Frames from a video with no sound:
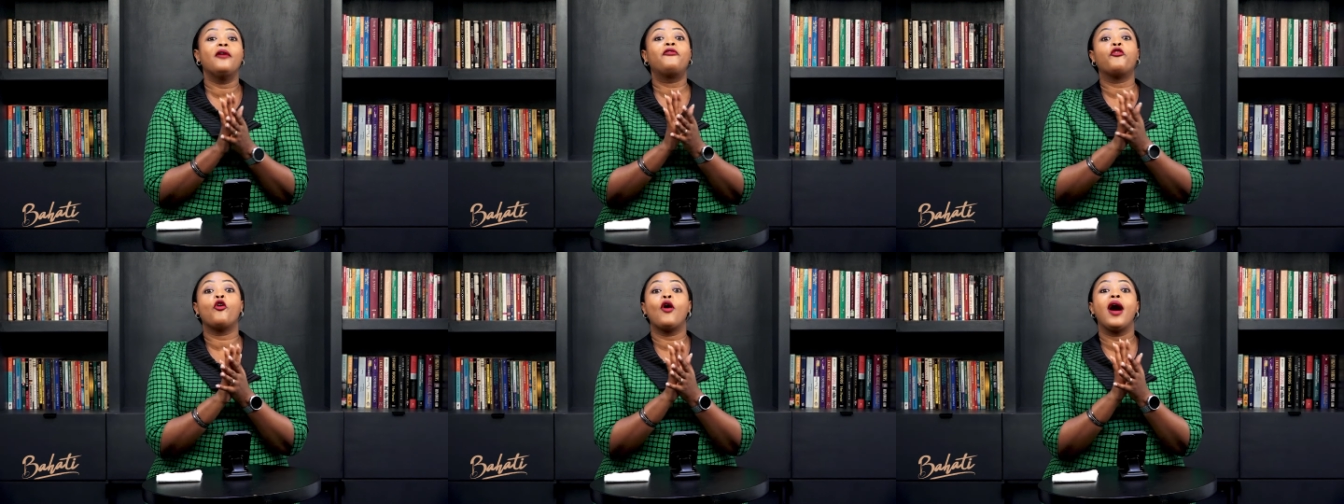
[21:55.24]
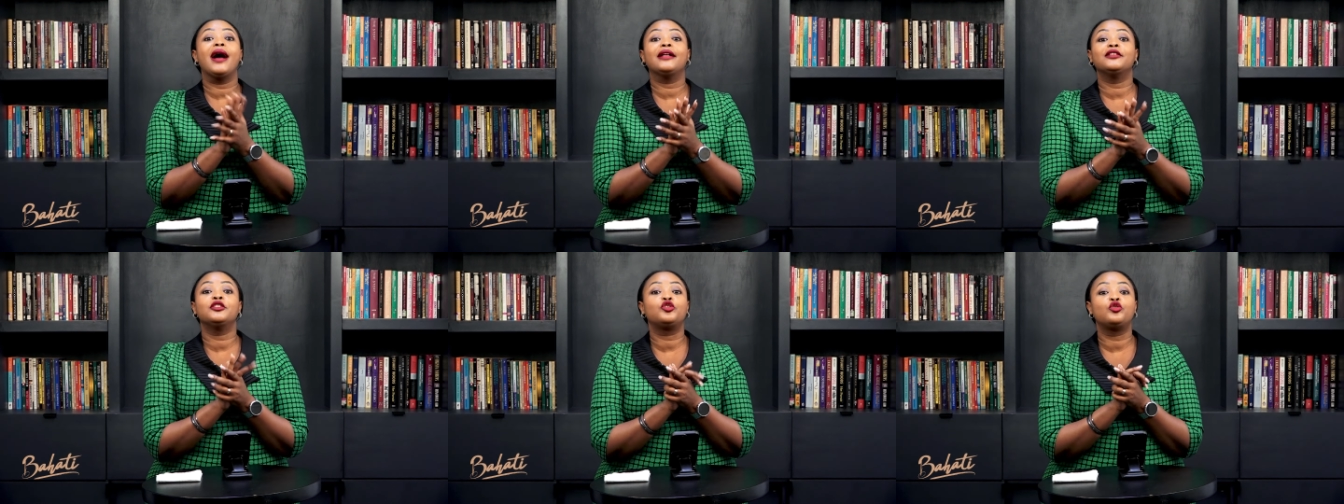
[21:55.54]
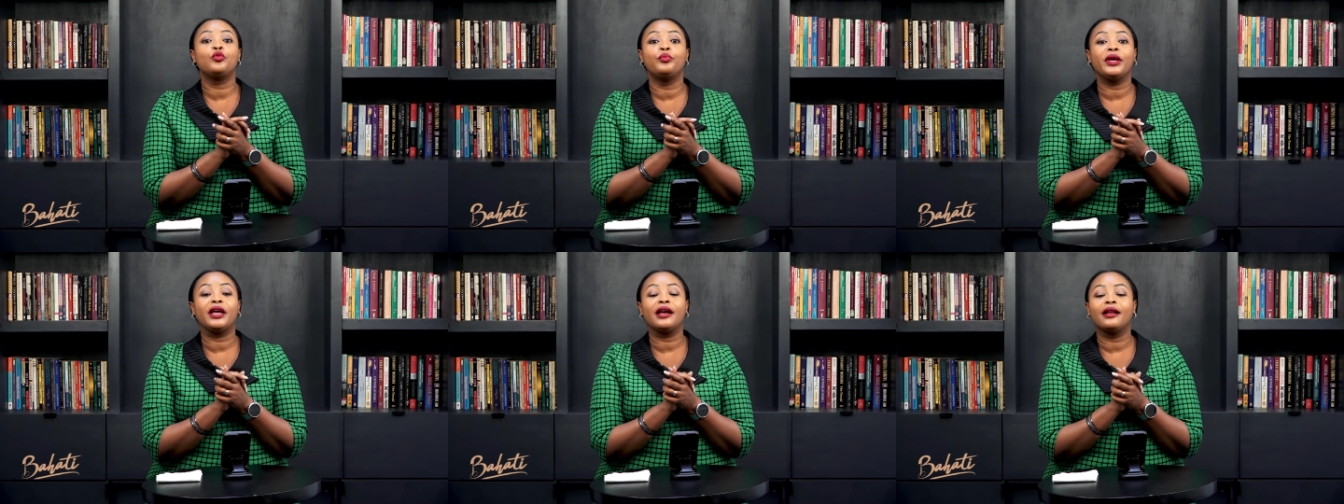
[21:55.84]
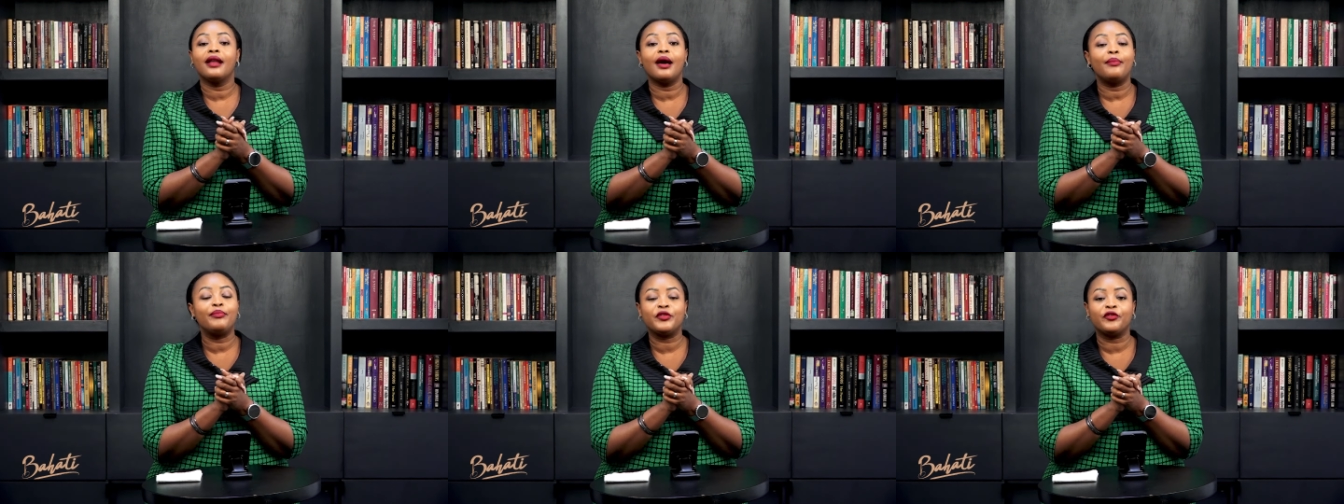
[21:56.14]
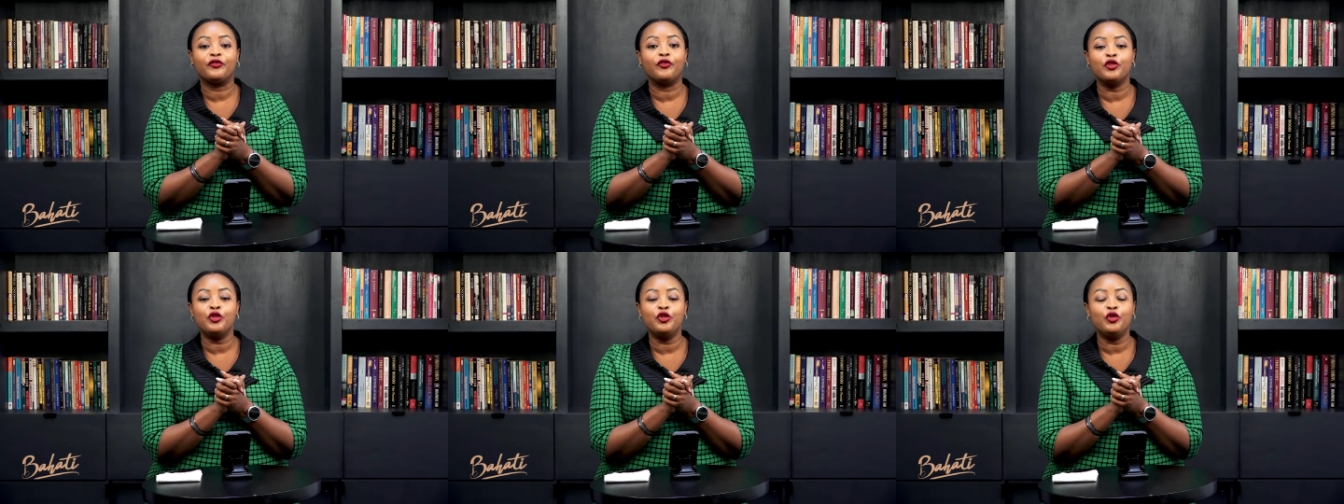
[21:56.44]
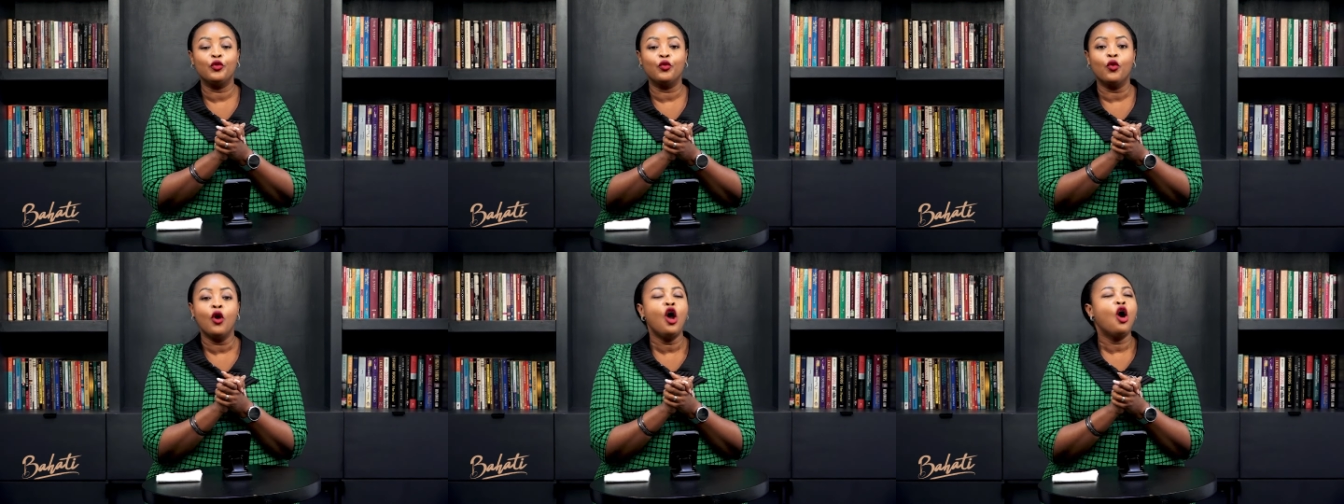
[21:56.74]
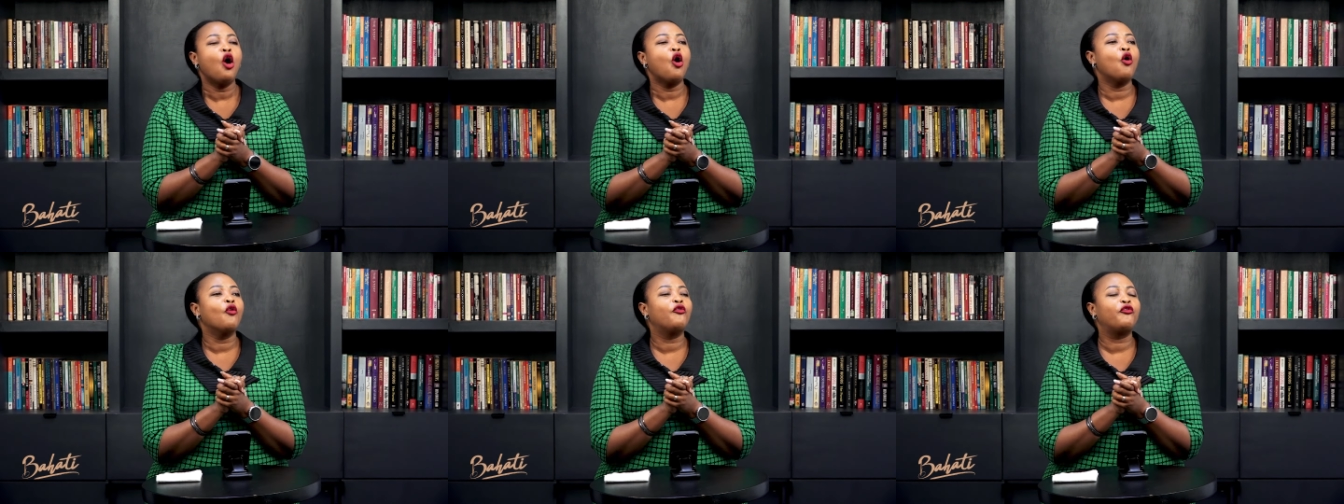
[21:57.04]
for hands to be clapped for you
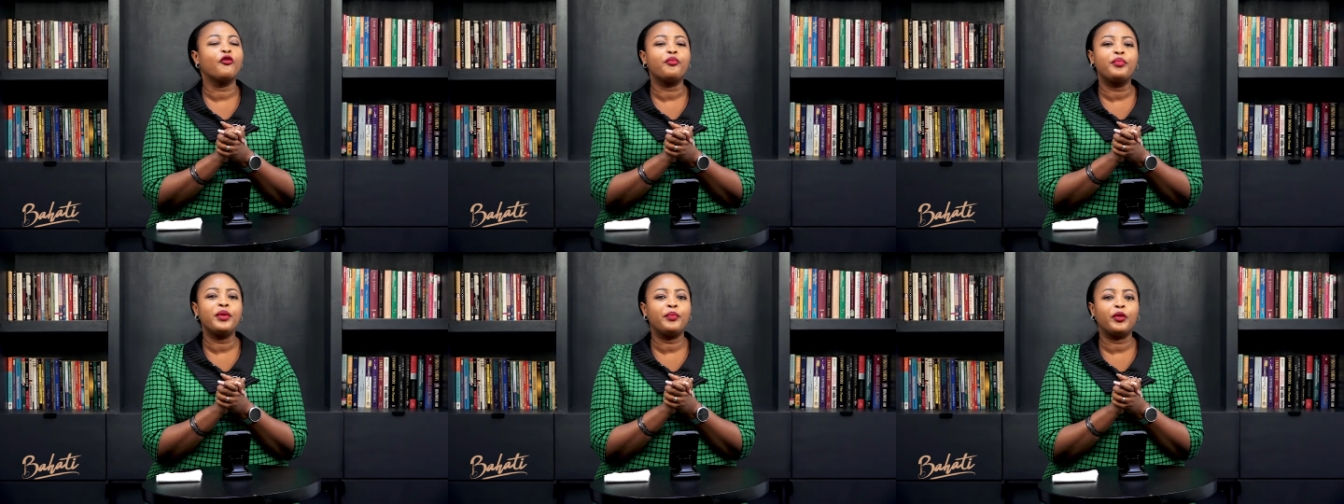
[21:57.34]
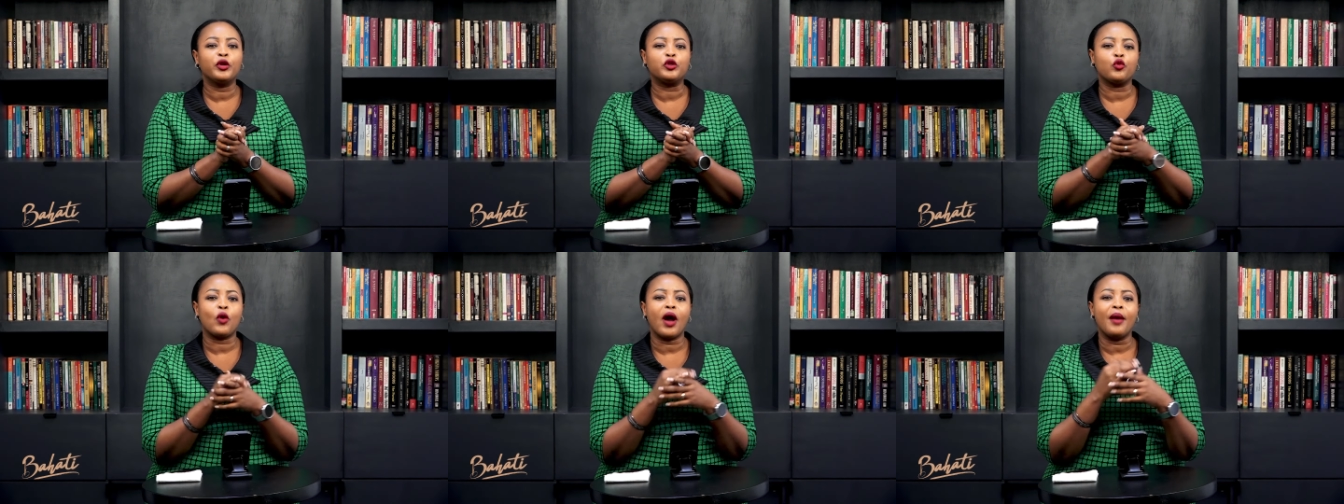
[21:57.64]
or for people to